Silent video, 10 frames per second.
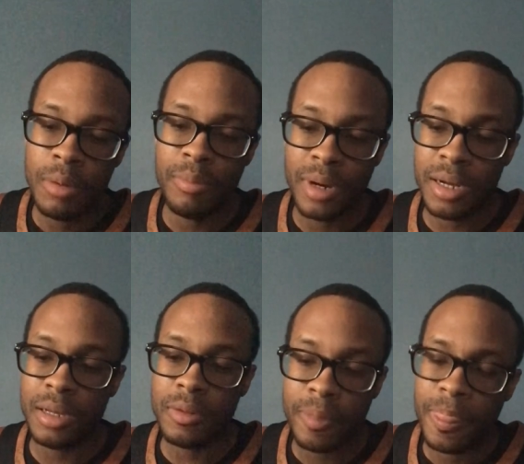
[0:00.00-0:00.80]

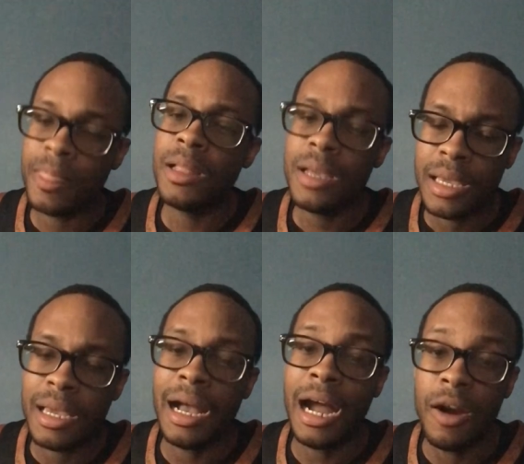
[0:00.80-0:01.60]
But
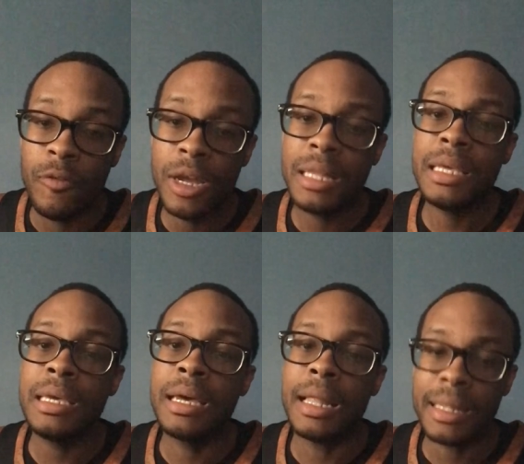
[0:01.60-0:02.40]
I
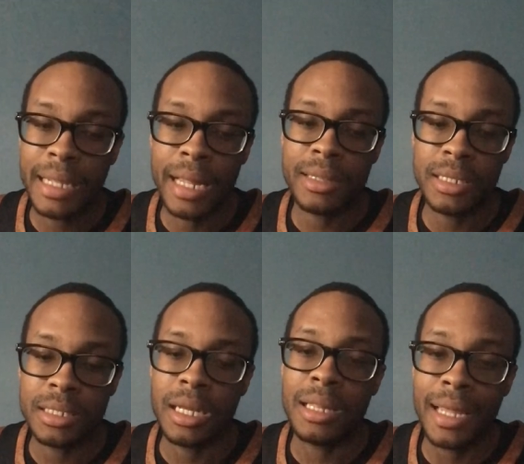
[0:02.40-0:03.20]
really like this
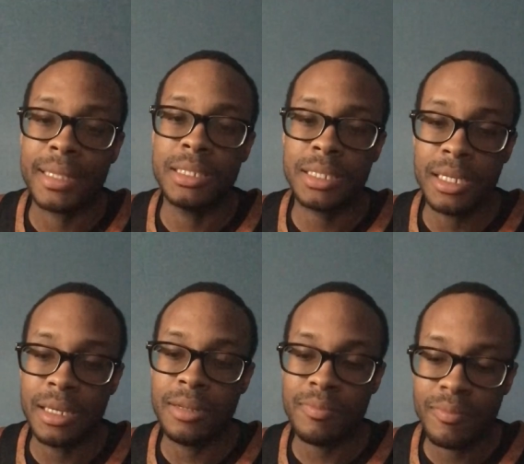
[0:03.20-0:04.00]

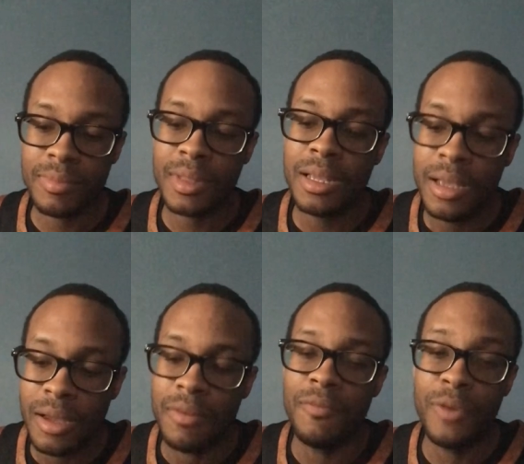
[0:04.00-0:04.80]
kid.
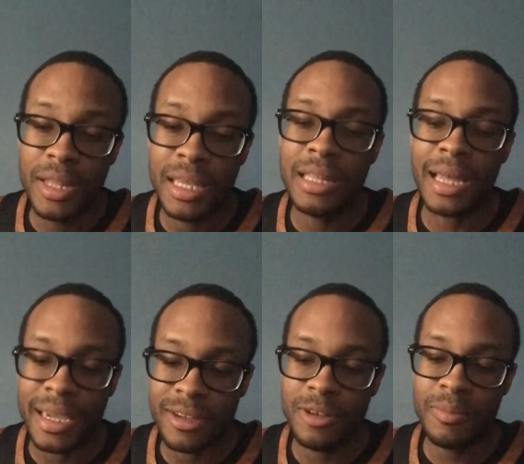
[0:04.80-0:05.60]
Really
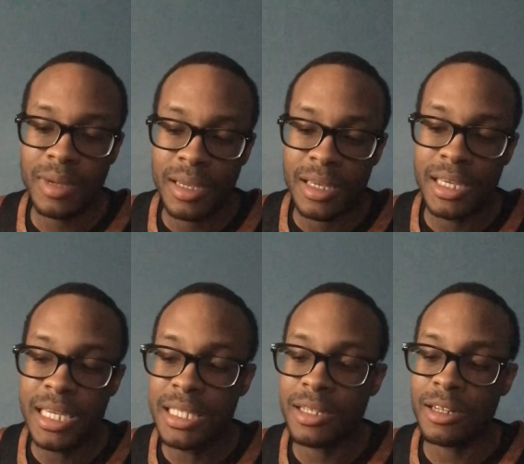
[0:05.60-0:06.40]
like him.
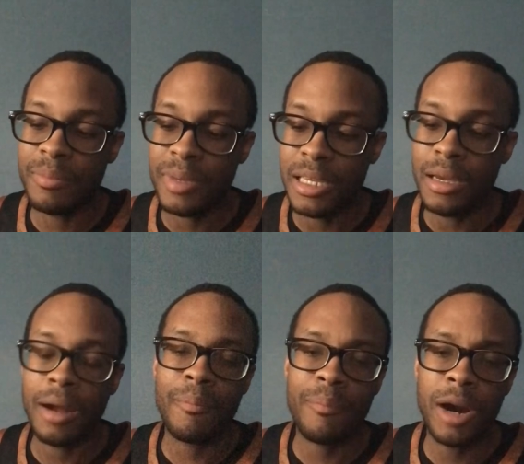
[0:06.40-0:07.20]
He's gonna be,
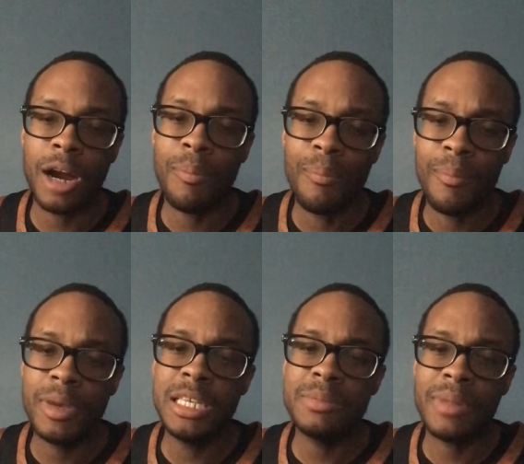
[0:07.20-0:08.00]

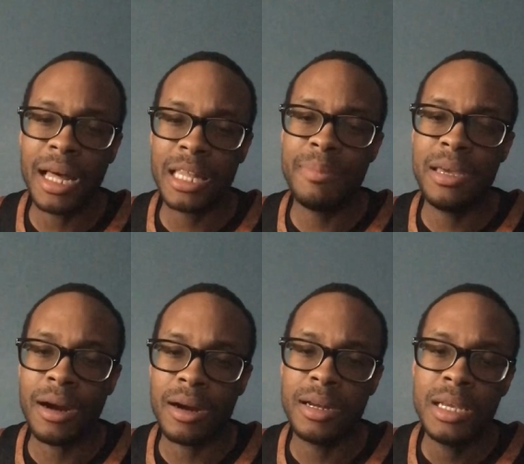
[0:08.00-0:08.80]
he's likely be
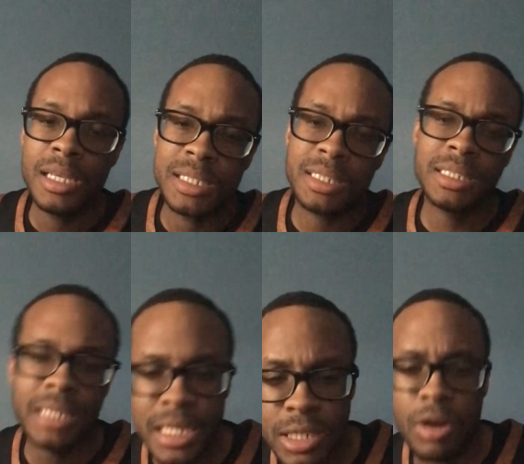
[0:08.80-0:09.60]
our
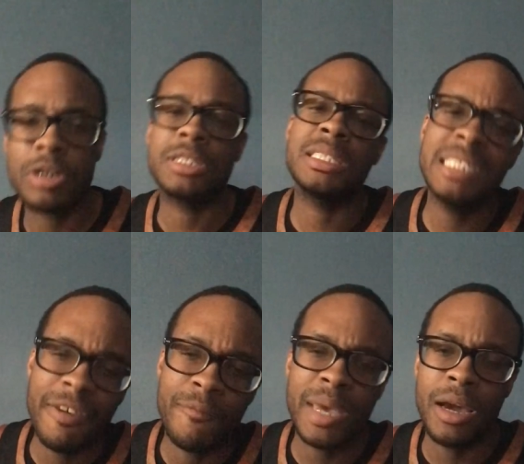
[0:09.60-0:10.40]
sixth or
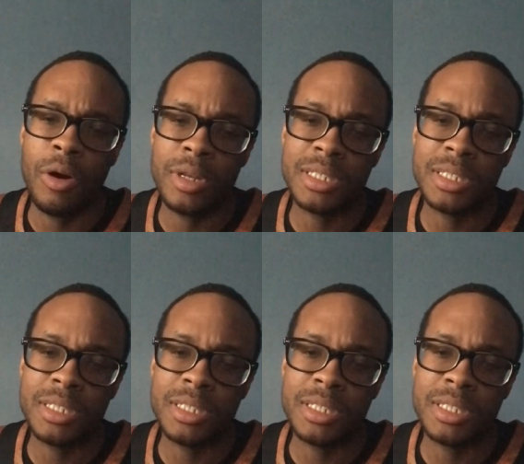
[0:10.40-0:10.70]
seventh man